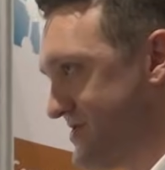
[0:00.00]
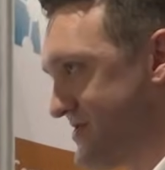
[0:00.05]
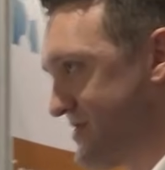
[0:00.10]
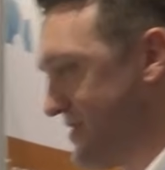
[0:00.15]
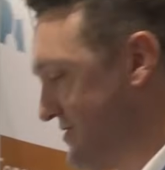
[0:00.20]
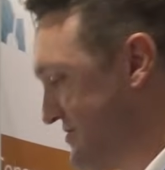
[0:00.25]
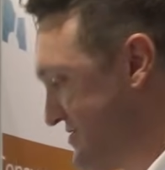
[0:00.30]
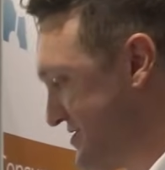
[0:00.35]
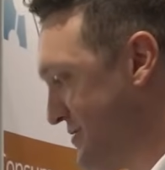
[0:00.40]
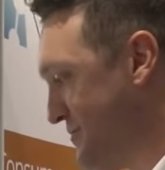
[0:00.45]

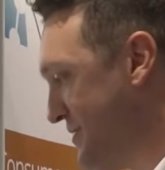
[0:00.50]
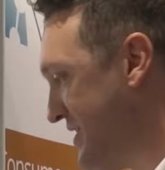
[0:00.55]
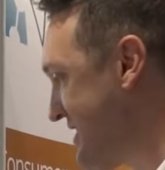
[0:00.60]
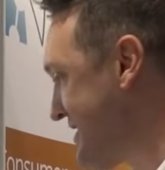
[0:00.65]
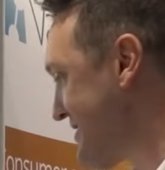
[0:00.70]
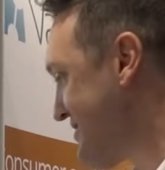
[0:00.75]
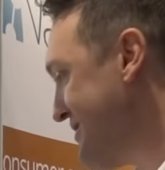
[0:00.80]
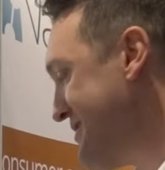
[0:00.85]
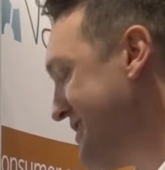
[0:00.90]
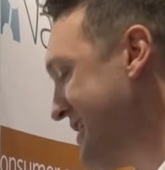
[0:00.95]
So somebody
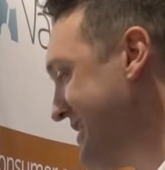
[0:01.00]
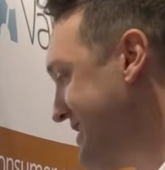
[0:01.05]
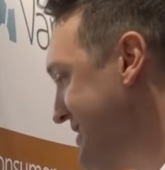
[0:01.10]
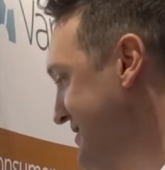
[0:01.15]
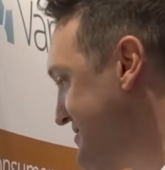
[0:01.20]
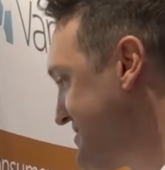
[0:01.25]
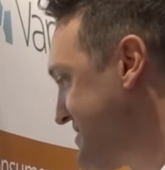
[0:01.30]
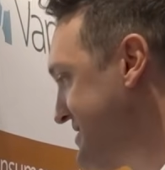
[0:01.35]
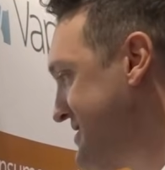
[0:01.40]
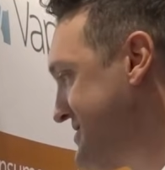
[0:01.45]
could learn how to
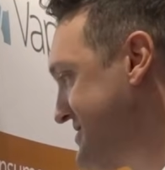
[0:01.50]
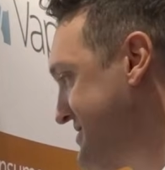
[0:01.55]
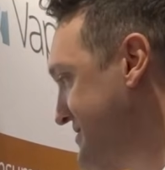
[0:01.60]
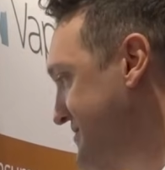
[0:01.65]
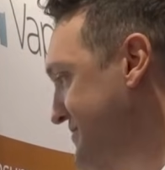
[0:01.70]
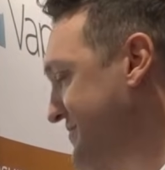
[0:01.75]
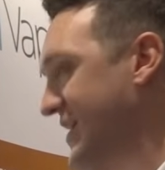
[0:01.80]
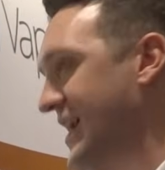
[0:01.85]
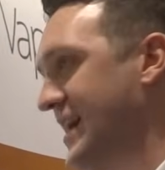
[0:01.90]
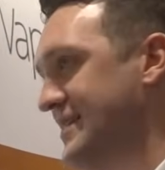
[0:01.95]
use this
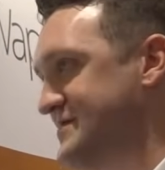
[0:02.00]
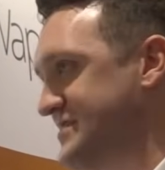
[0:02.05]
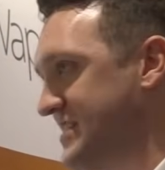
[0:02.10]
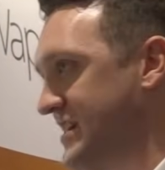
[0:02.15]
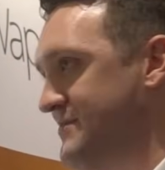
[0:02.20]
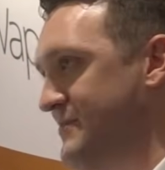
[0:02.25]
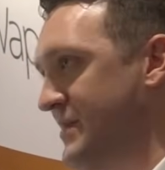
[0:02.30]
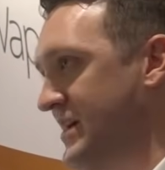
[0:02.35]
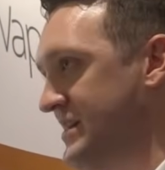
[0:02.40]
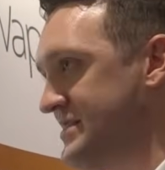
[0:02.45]
in five,
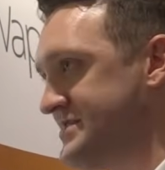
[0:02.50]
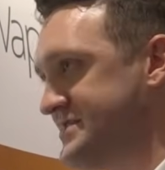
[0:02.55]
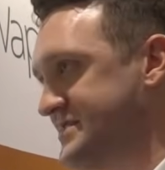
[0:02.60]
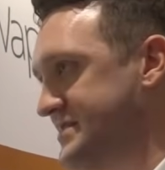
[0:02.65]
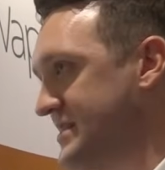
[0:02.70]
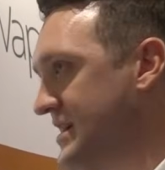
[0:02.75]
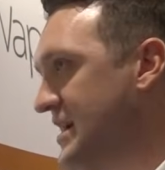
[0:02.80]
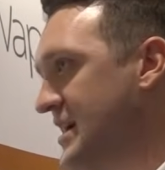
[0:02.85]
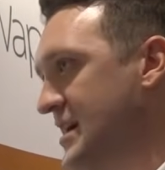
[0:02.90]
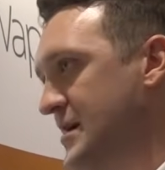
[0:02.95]
ten
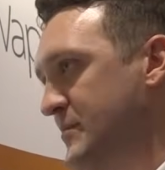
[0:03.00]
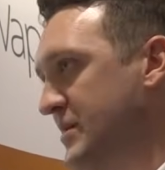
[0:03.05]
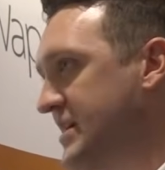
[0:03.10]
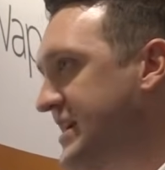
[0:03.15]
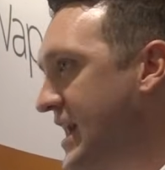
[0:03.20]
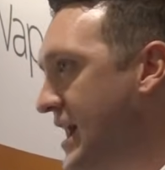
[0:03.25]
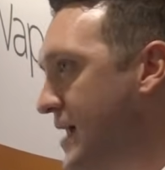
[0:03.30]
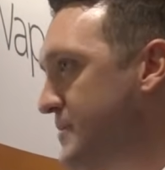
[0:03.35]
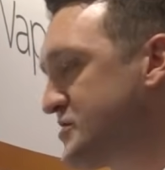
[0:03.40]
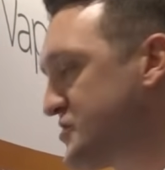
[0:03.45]
minutes, be
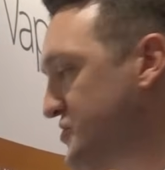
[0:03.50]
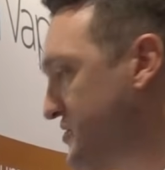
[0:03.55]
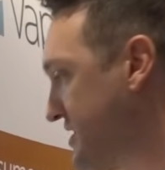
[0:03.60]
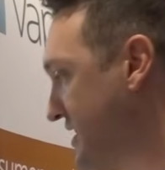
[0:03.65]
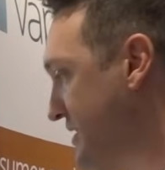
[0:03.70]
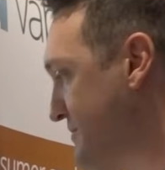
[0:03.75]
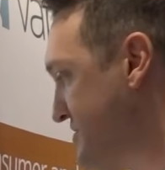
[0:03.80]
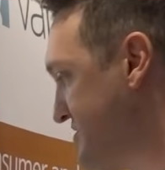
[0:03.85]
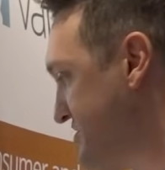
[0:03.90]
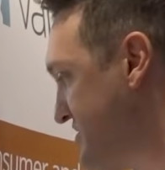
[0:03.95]
capturing
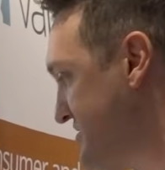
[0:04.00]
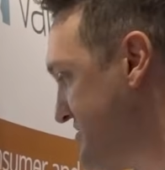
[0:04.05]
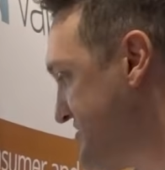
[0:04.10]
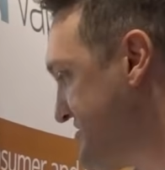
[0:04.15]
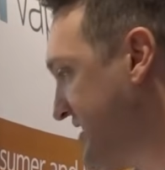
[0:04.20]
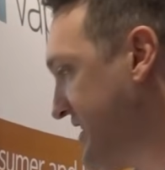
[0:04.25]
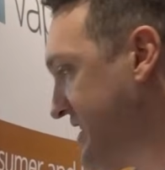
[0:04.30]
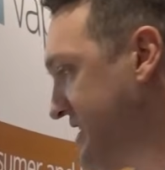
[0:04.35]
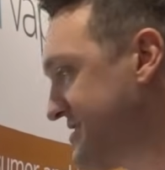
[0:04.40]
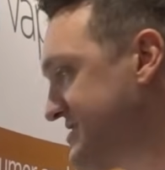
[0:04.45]
images,
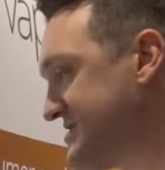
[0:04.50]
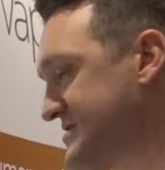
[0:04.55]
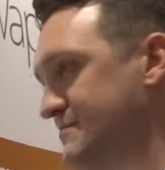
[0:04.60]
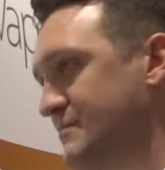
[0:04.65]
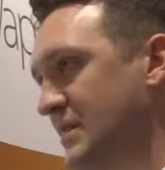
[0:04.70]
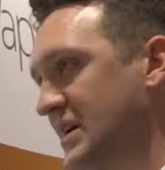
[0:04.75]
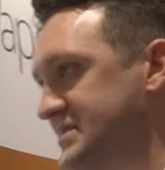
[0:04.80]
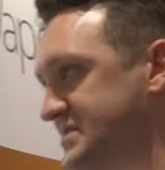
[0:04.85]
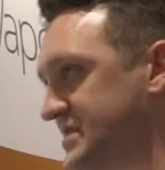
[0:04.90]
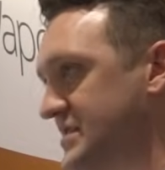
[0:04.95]
taking some
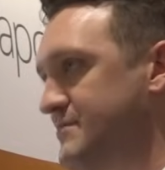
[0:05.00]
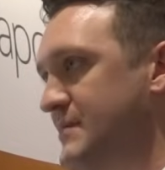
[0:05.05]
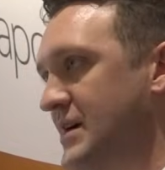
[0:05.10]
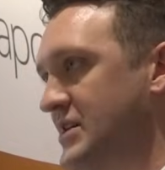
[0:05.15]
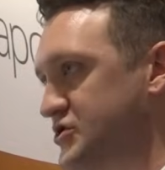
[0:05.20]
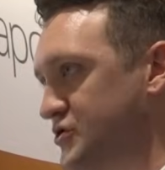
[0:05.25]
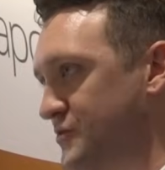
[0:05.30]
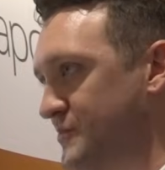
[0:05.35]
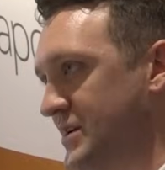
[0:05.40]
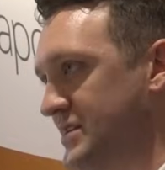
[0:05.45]
basic
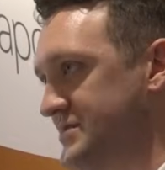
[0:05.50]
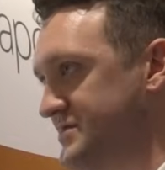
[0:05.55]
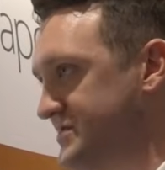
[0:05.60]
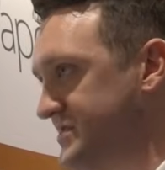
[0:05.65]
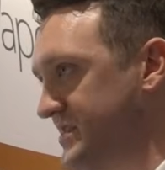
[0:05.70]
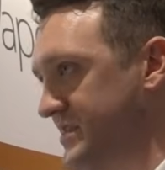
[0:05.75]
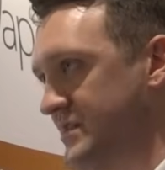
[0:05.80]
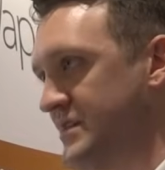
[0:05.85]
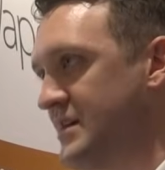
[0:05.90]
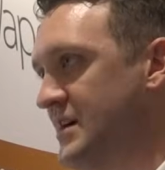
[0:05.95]

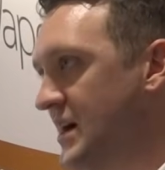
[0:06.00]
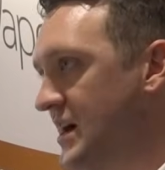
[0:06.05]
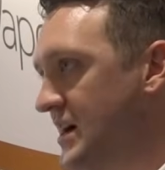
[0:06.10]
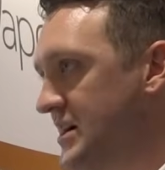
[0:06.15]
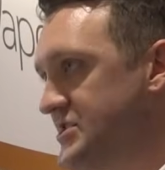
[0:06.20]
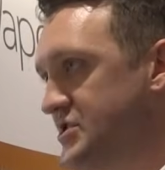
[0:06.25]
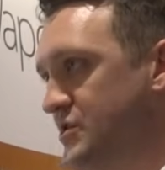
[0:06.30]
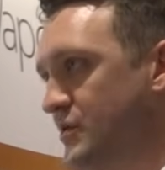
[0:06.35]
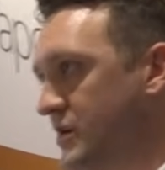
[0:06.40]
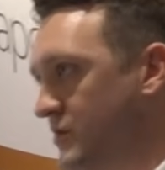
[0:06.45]
measurements, and
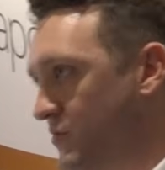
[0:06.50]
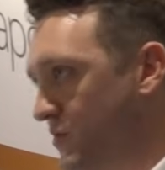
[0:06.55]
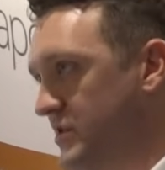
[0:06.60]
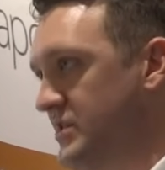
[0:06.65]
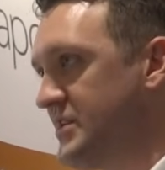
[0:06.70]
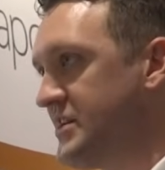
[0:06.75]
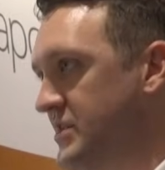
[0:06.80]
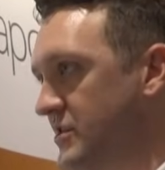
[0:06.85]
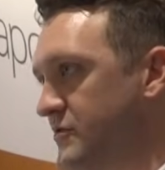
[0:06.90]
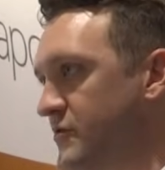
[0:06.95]
doing
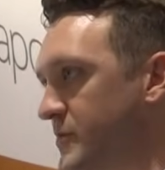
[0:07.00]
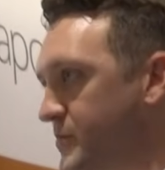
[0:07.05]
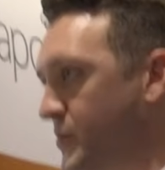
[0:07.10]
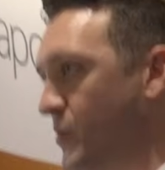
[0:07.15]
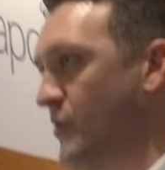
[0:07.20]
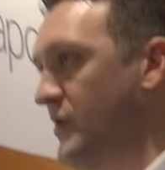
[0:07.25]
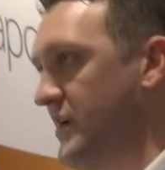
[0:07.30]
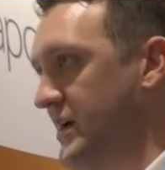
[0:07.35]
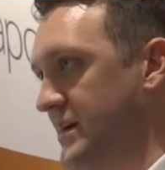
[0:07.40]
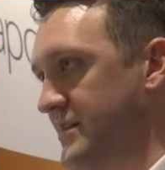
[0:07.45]
really good
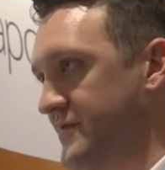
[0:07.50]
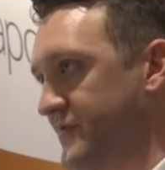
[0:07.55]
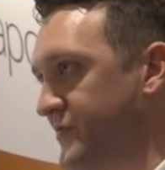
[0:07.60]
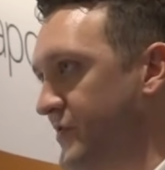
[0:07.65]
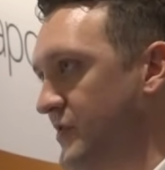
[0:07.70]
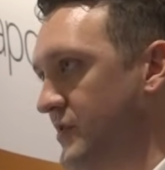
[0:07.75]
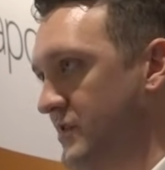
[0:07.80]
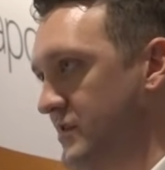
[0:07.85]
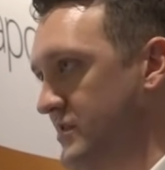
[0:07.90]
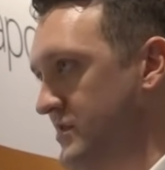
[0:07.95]
reporting
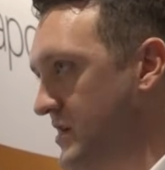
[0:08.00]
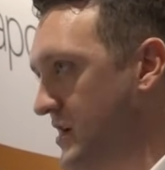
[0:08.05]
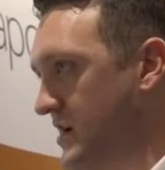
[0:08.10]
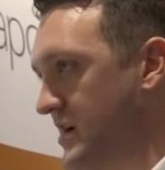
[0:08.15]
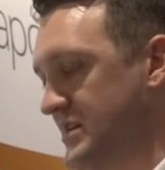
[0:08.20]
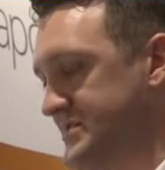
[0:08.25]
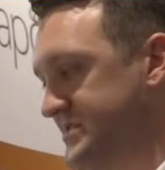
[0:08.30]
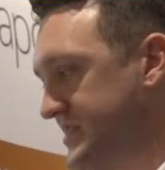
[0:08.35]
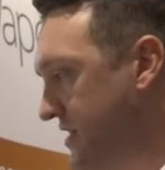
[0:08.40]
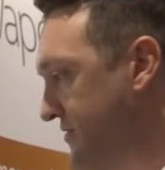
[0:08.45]
for,
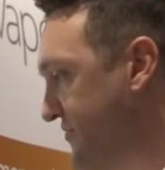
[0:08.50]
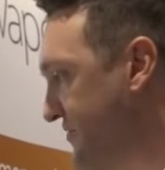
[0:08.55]
uh, say,